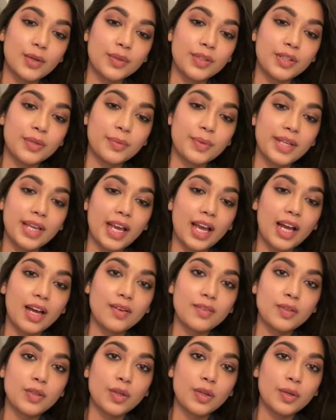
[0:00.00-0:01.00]
now that we
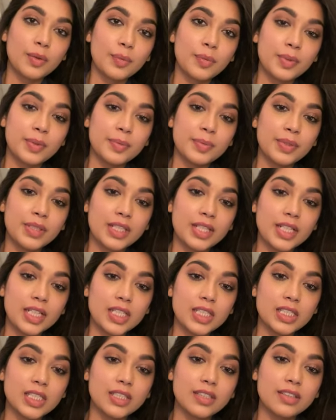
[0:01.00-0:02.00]
have a lot of people
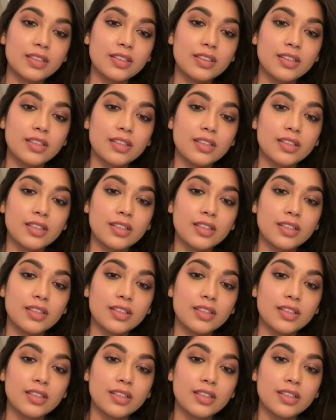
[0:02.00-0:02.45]
here,